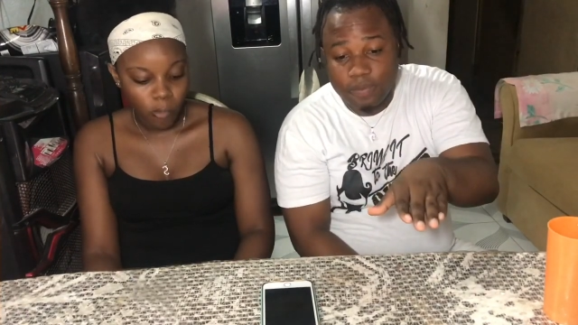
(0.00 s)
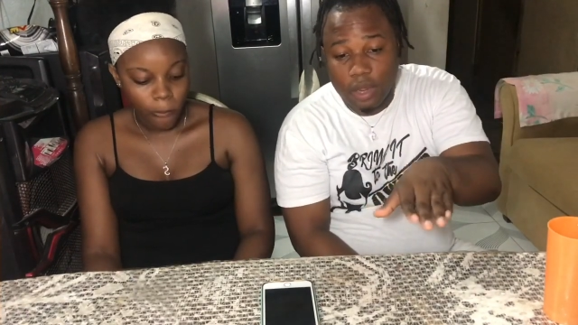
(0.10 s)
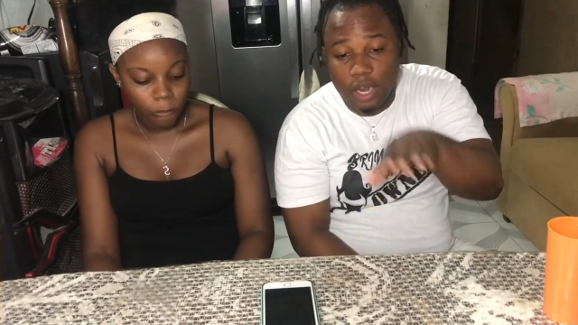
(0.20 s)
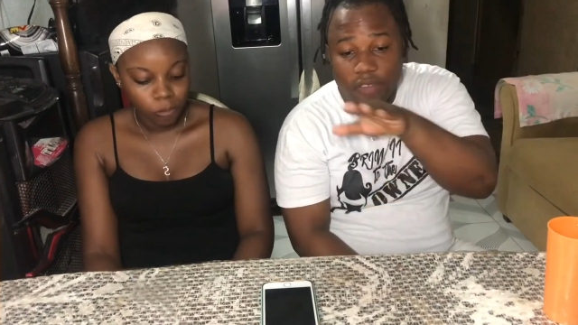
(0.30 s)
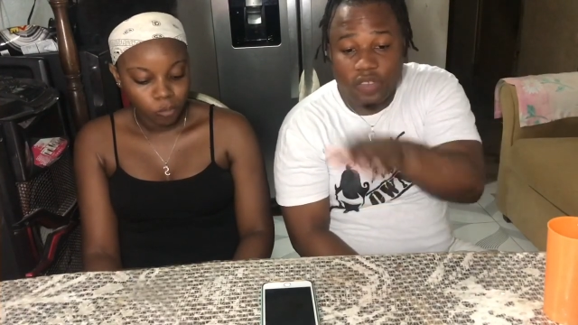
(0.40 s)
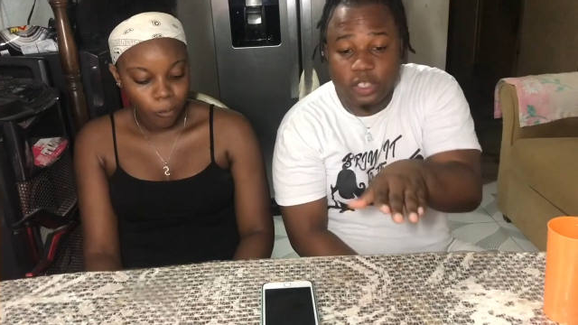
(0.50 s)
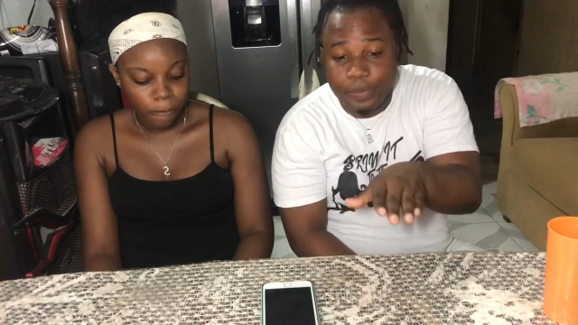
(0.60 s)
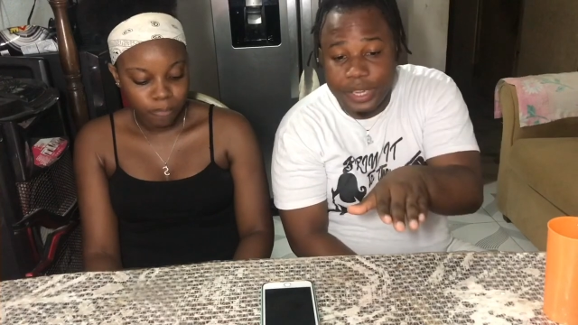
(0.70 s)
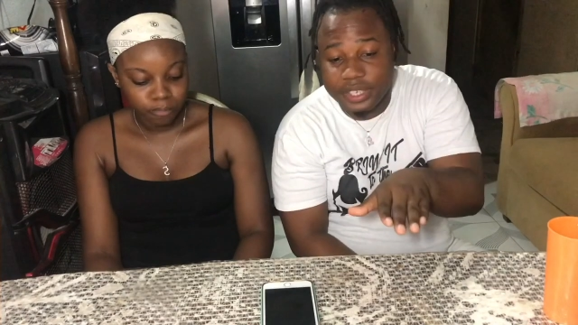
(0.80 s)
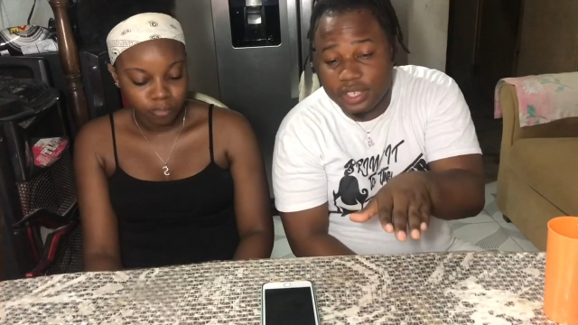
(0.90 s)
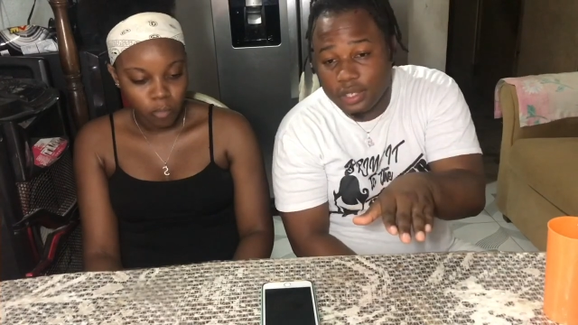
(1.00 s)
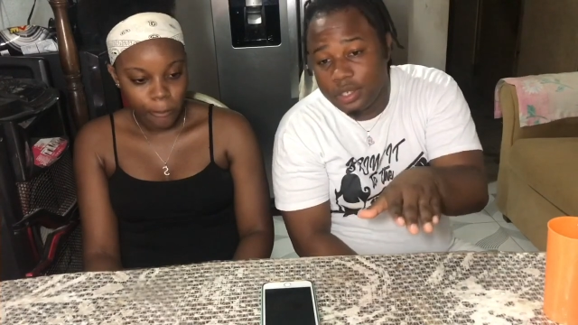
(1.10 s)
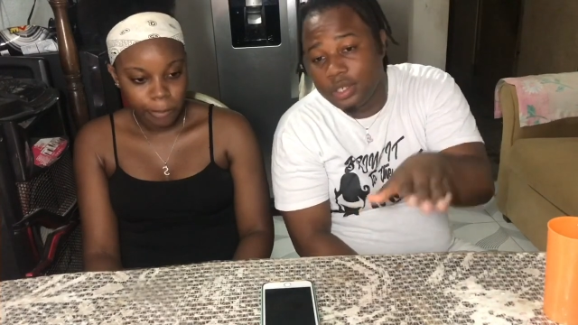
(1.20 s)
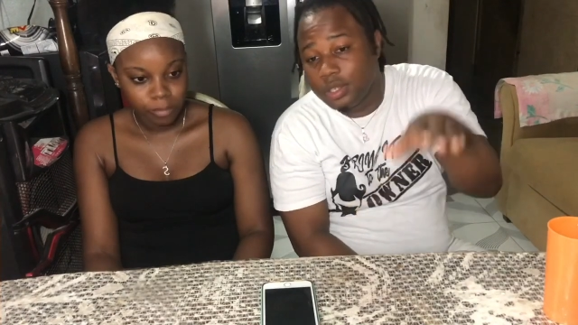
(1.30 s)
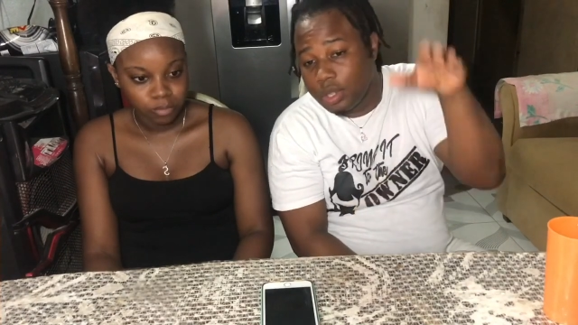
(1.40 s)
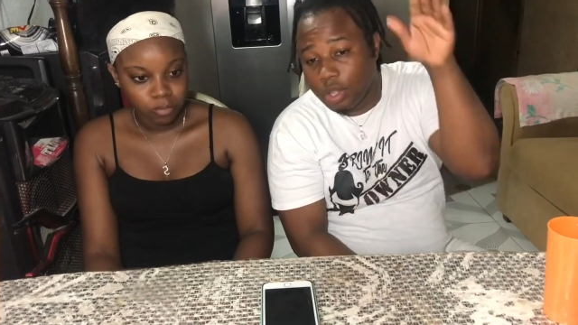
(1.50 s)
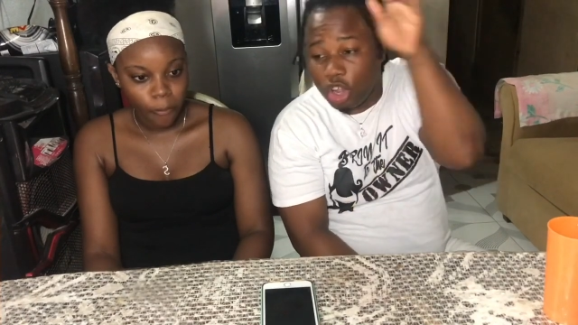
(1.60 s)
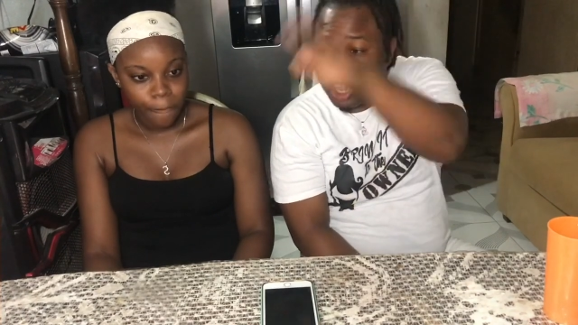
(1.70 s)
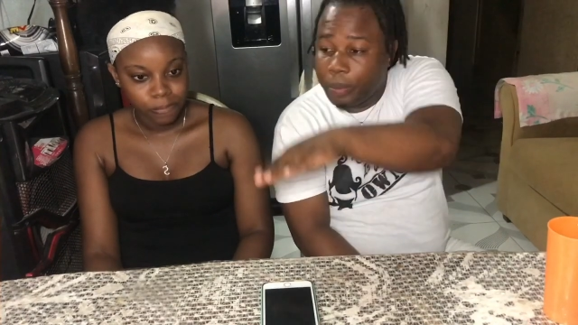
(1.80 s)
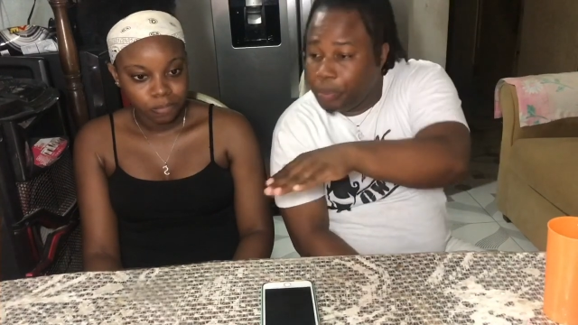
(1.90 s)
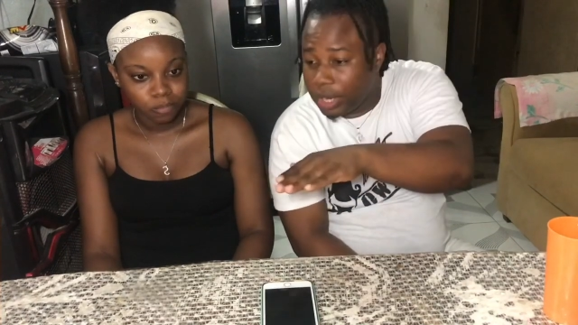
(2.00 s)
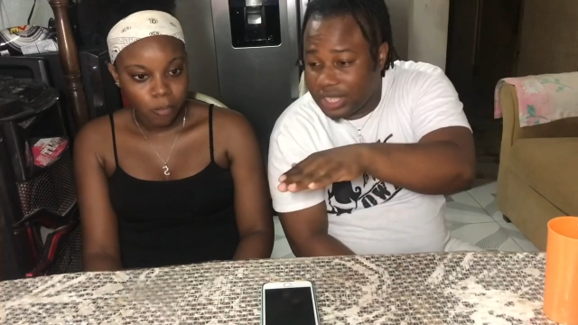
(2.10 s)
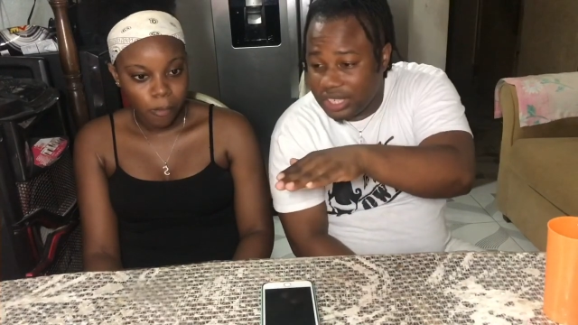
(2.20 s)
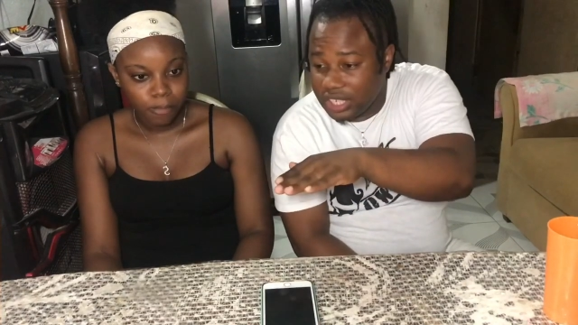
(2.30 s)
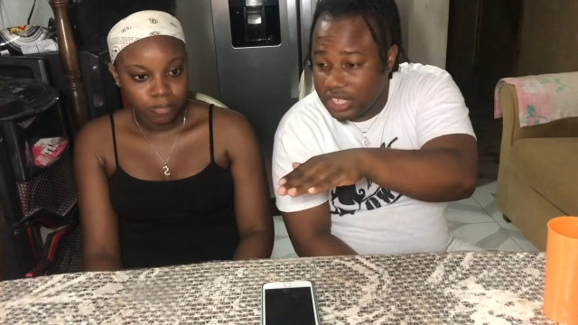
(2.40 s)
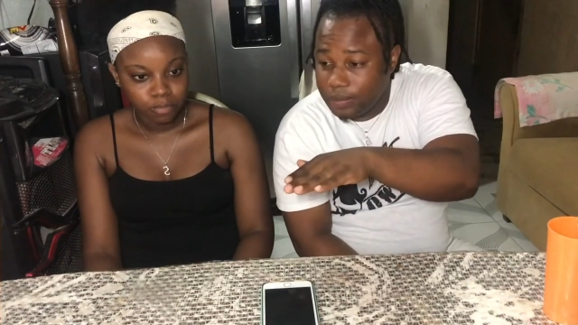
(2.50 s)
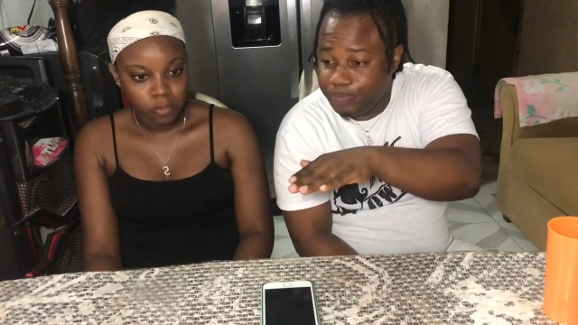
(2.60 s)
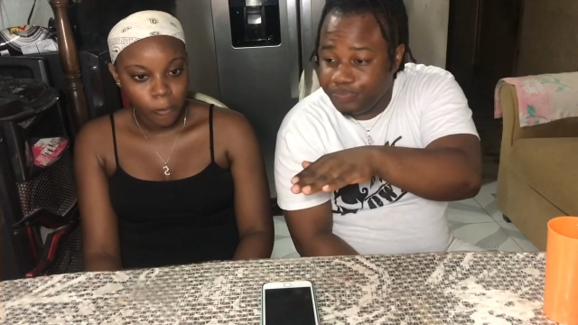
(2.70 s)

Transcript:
Speaker 1: Left the space. Go get processing.